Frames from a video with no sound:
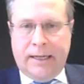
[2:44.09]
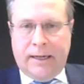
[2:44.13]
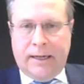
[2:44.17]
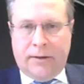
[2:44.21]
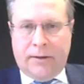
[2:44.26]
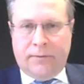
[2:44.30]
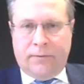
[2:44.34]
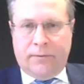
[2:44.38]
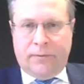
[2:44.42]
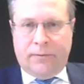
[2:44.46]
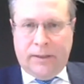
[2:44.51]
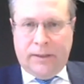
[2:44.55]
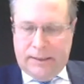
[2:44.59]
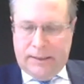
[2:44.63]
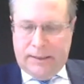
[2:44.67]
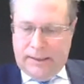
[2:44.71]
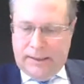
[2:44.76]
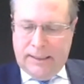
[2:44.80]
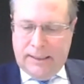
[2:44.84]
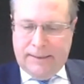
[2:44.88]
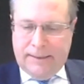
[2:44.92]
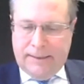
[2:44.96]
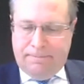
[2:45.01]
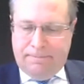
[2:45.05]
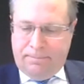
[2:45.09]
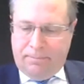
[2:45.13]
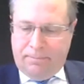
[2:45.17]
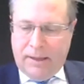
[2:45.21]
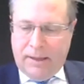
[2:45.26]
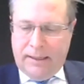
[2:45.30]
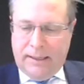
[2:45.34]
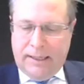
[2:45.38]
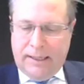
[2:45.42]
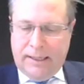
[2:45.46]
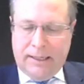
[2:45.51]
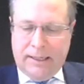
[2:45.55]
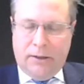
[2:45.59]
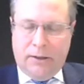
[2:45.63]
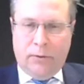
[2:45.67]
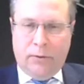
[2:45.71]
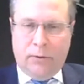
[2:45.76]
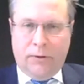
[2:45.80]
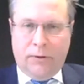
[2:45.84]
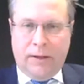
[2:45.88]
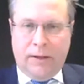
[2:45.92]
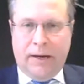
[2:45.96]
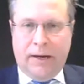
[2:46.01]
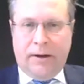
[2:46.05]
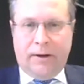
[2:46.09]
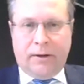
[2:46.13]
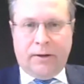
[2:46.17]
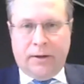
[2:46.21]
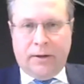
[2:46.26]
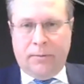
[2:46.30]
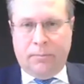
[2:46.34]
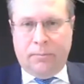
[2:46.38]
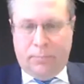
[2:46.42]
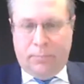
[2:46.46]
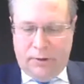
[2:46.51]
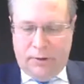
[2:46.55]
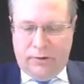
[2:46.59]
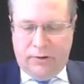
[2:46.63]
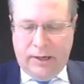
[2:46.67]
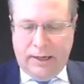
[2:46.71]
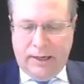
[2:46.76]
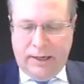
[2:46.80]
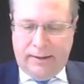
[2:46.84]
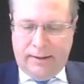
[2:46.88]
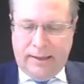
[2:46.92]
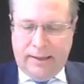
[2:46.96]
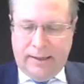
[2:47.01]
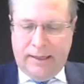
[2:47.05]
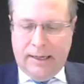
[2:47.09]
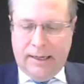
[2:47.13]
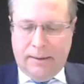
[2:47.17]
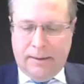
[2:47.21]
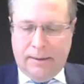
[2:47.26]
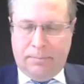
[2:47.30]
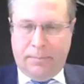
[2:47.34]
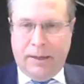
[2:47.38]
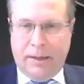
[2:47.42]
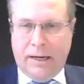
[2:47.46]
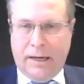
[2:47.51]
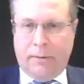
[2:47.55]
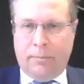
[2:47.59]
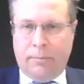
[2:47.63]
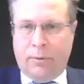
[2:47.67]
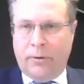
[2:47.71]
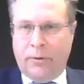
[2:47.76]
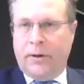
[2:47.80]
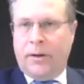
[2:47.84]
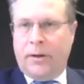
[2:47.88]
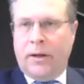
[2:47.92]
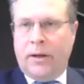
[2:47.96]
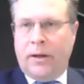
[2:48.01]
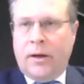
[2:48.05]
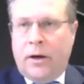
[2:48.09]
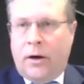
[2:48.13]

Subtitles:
Hopefully, Alana, you're there and can project the PowerPoint